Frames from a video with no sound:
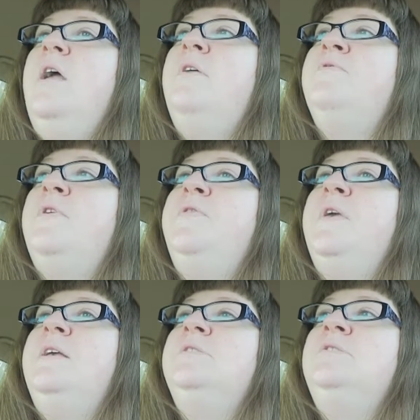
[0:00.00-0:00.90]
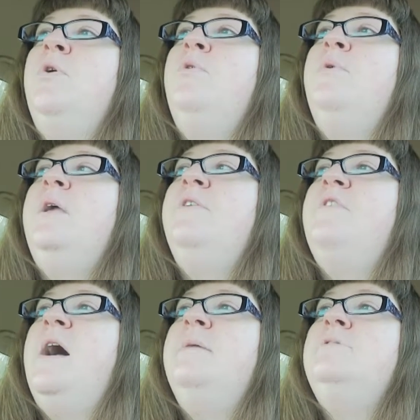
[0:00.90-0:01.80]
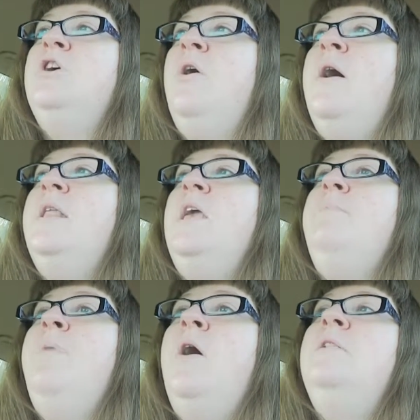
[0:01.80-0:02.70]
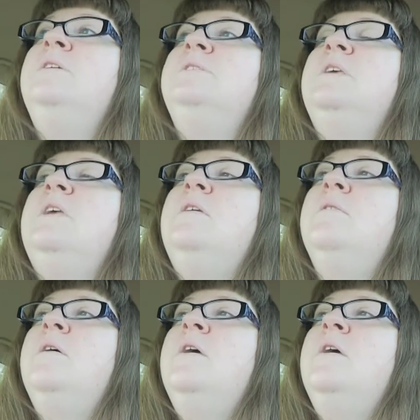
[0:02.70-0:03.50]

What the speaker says: everything. So if I'm taught a policy